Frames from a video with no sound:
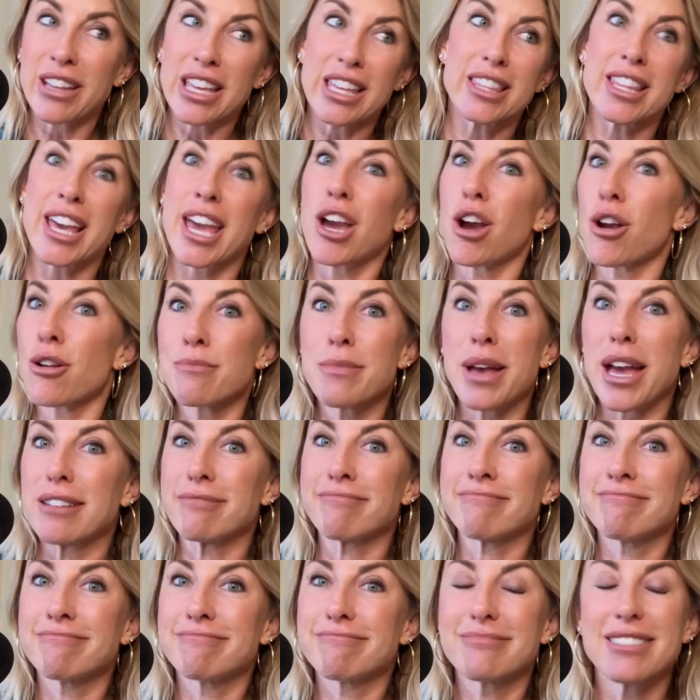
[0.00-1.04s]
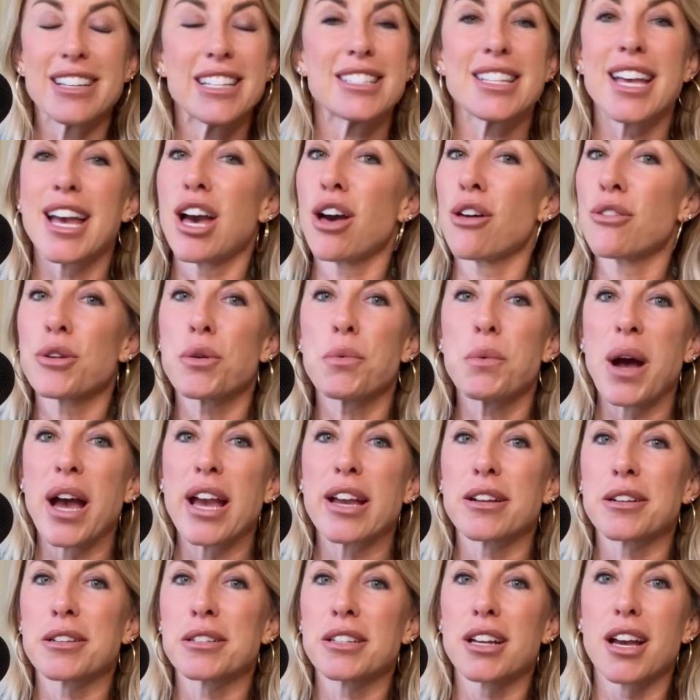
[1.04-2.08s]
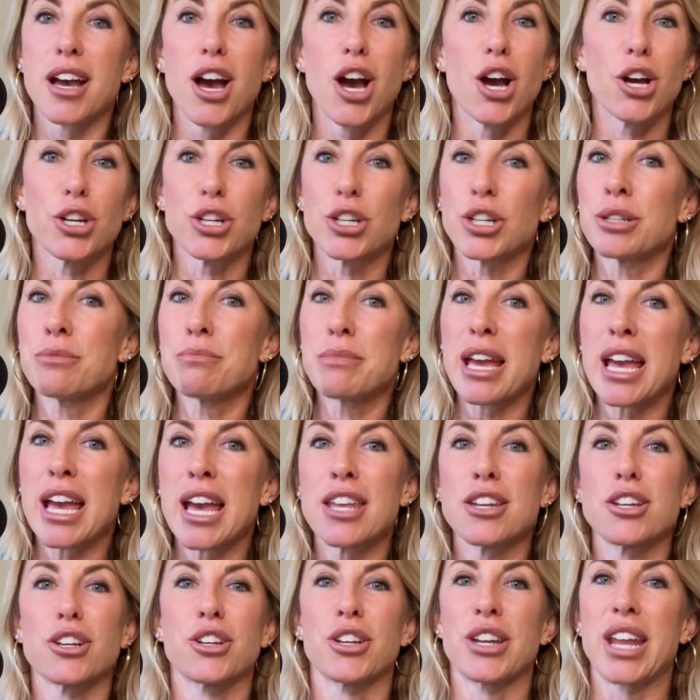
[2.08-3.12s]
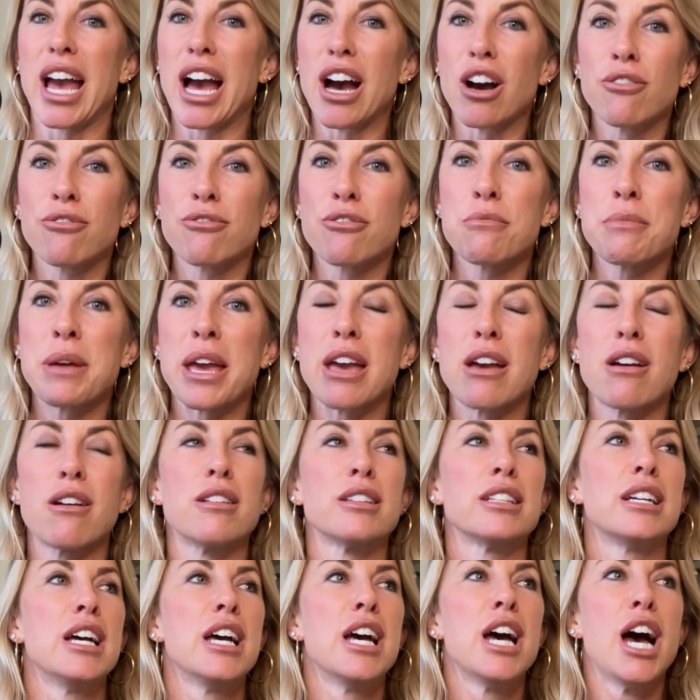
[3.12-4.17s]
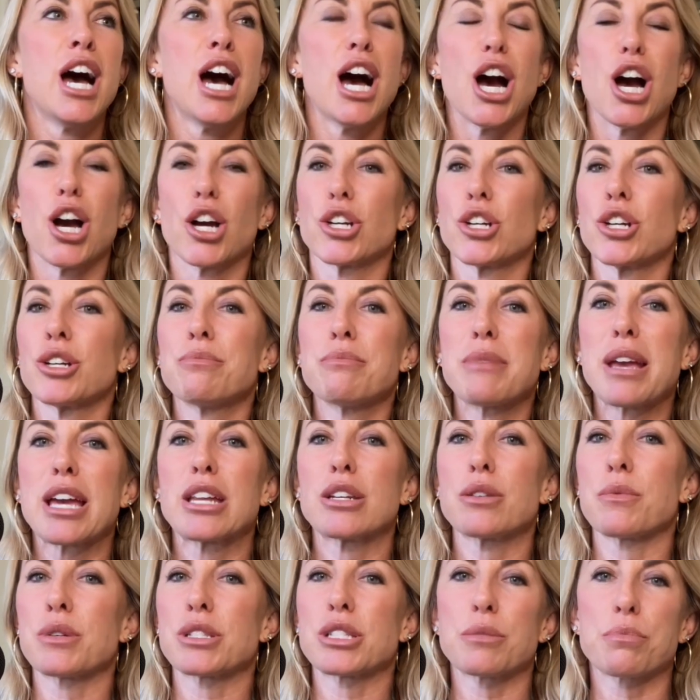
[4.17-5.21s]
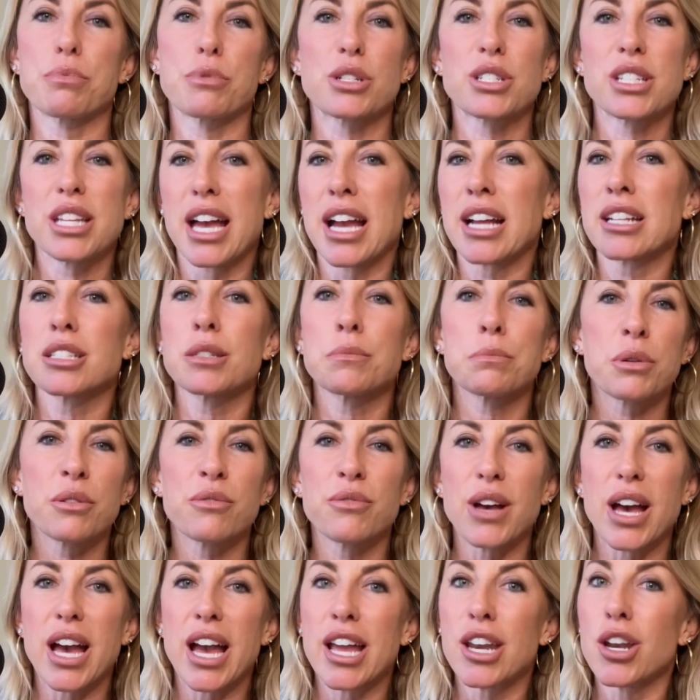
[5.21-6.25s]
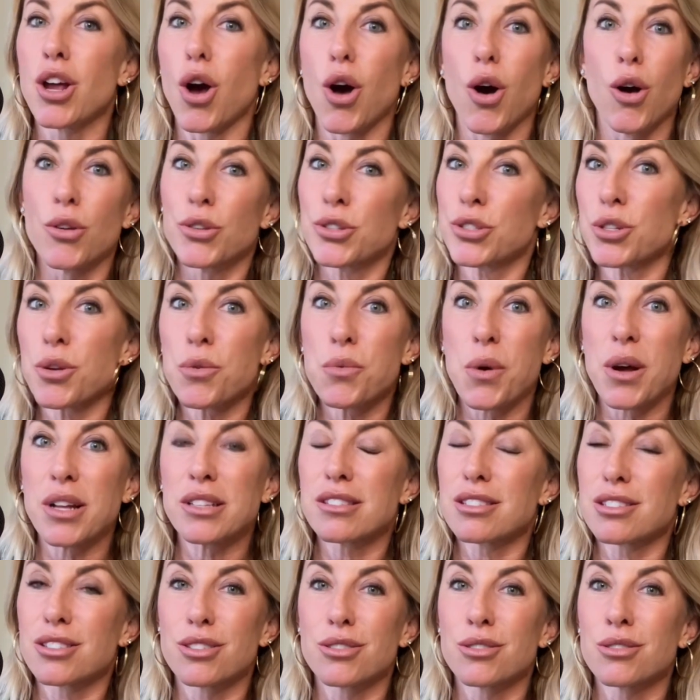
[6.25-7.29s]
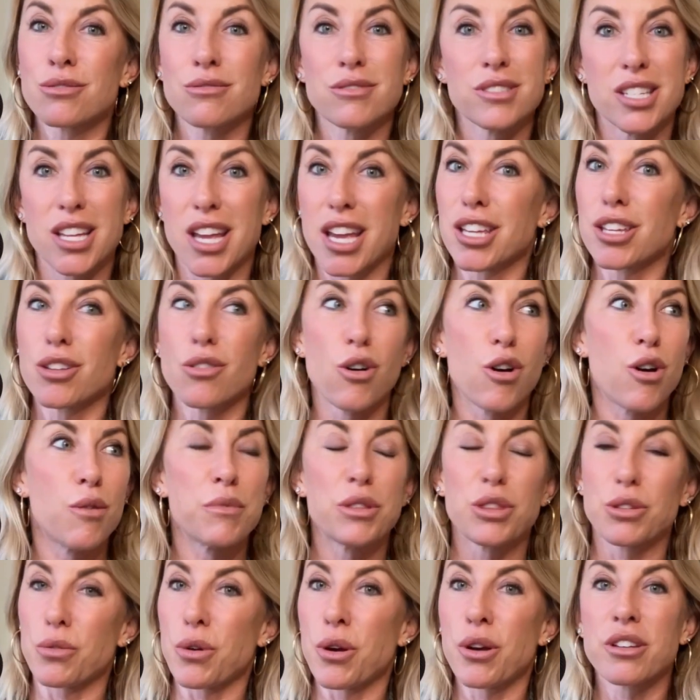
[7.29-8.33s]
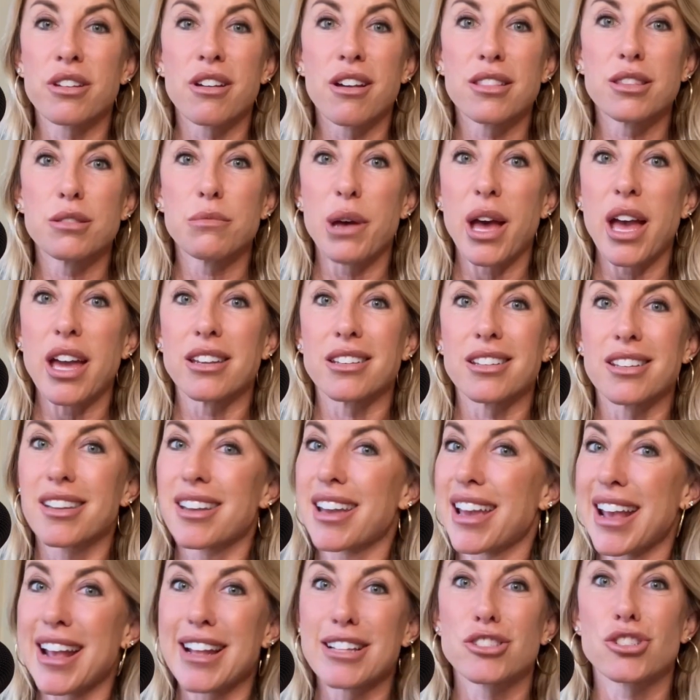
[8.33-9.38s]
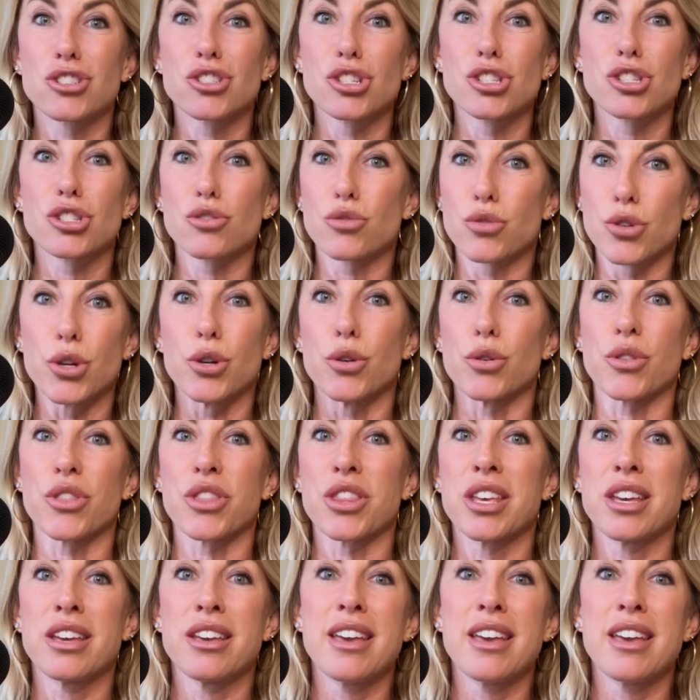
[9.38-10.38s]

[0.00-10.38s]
They are men. It's how they're wired. A good man, a good alpha male, a good man who wants to protect and provide also wants to take you home and throw you on the bed. It's just truth.